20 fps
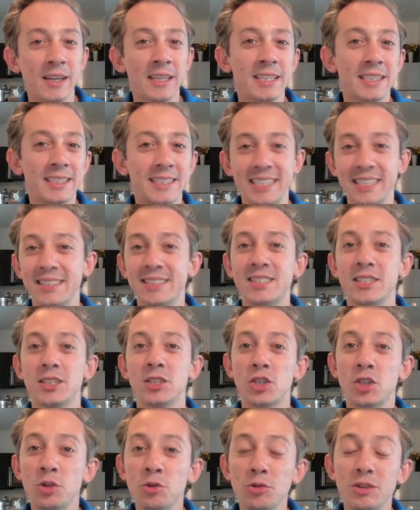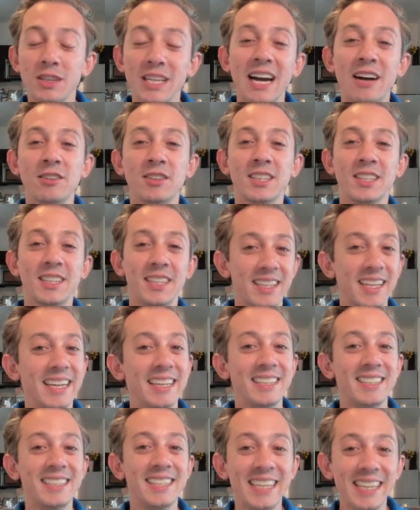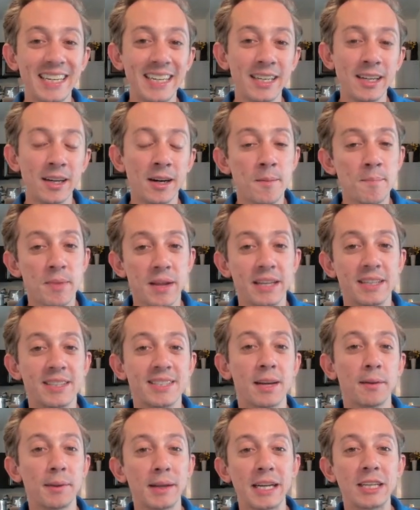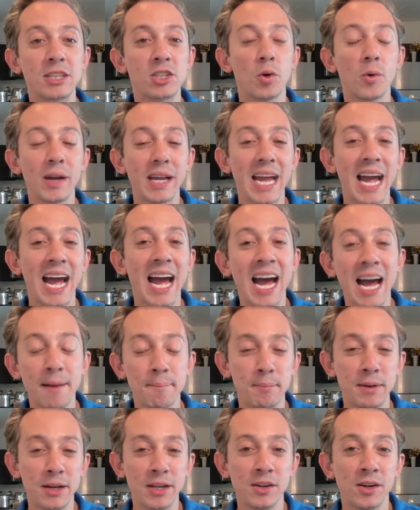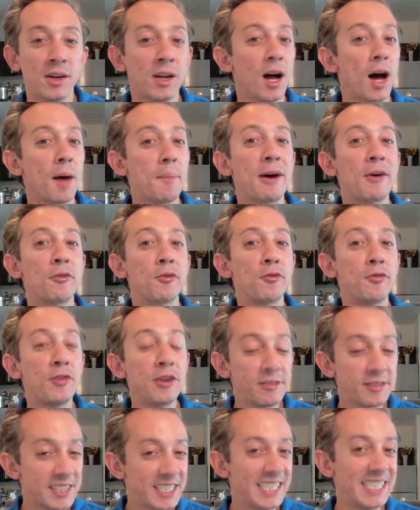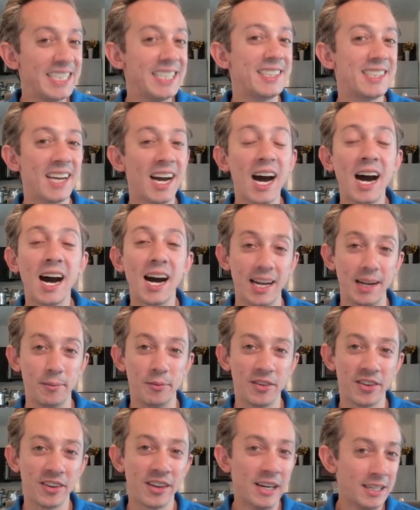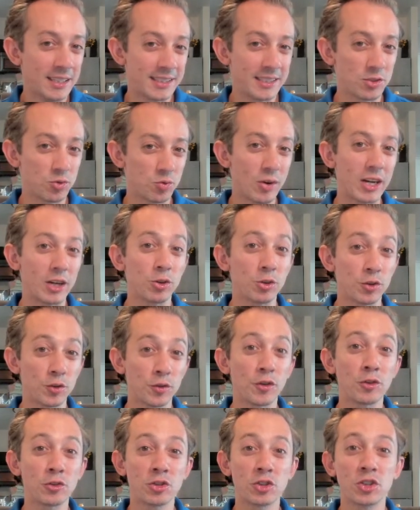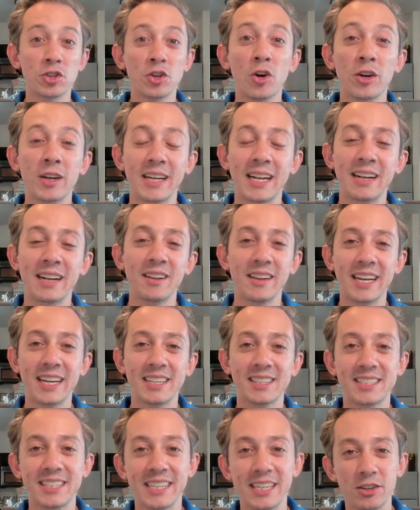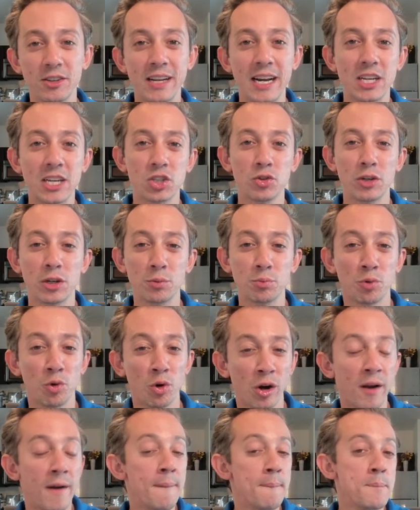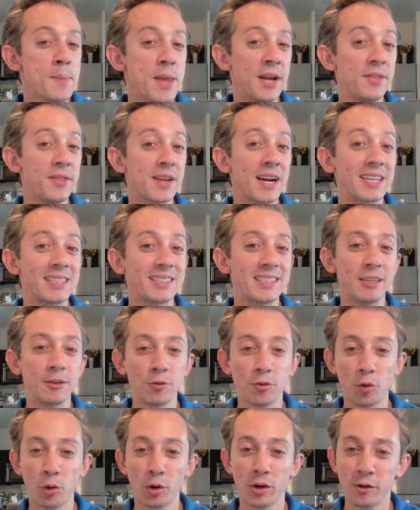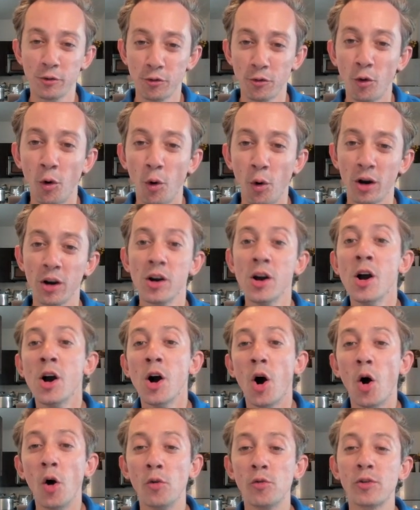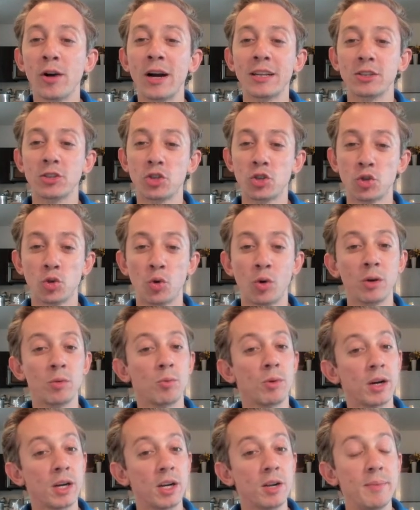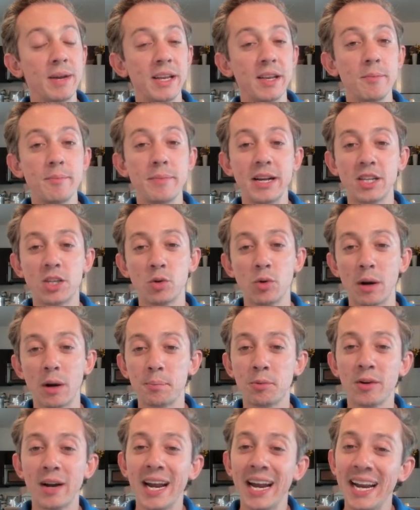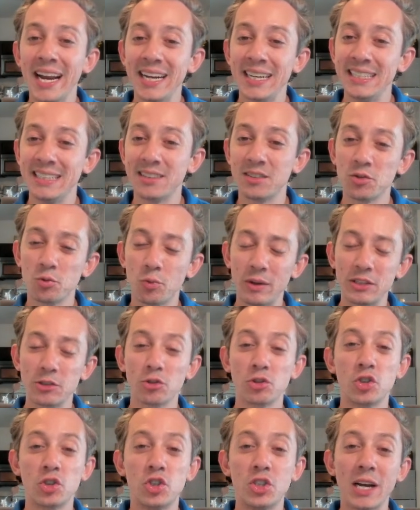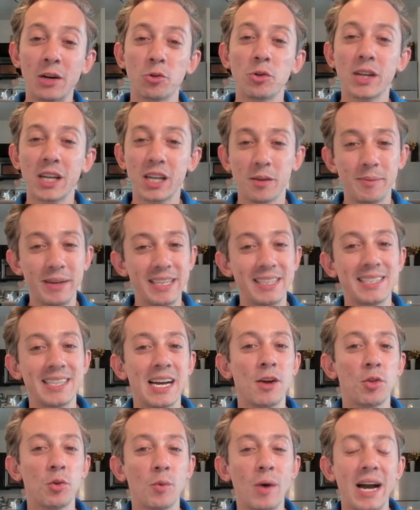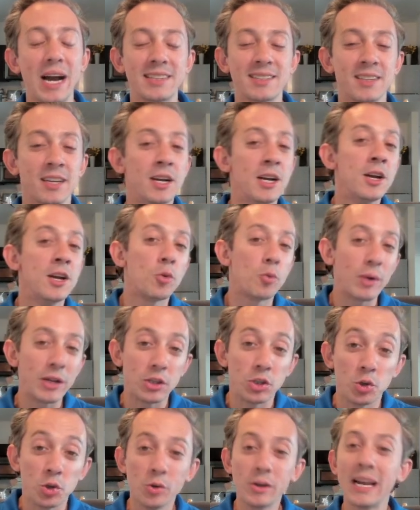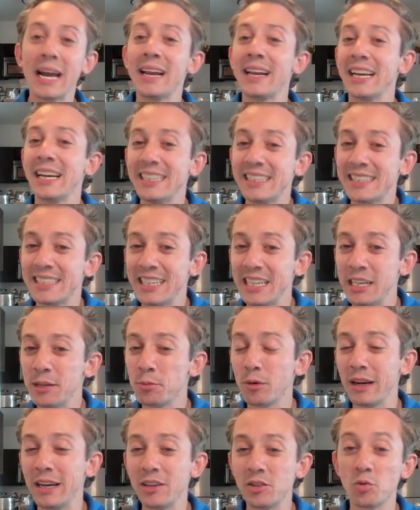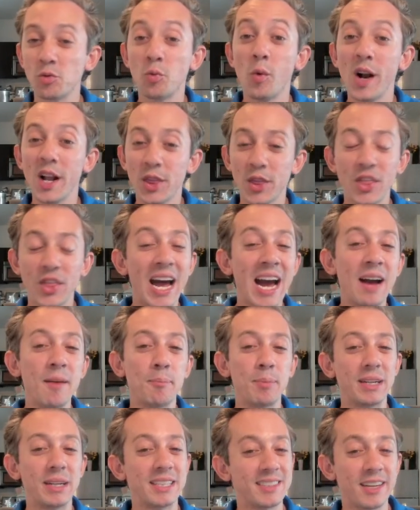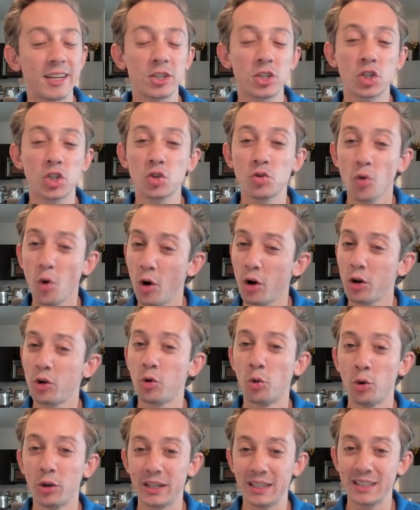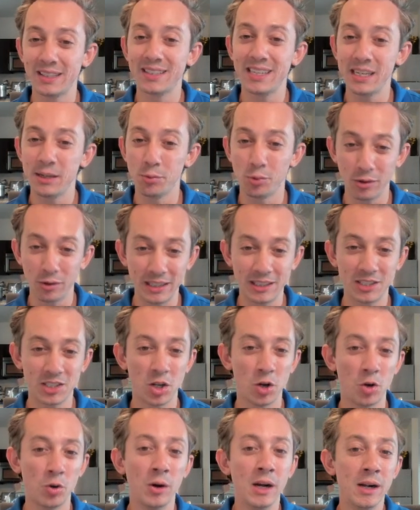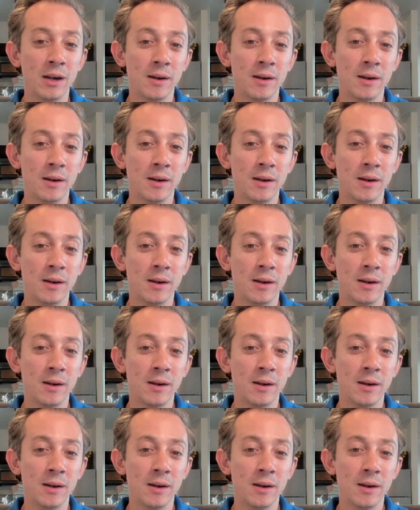since 2018, and something that's only happened about 15 times since records first started at Atlantic City or National Airport in 1944. Over at the shore, we're going to be in the mid to upper 80s. The winds are generally going to be southwest. We do get a sea breeze with that, but it's not a strong cooling sea breeze. So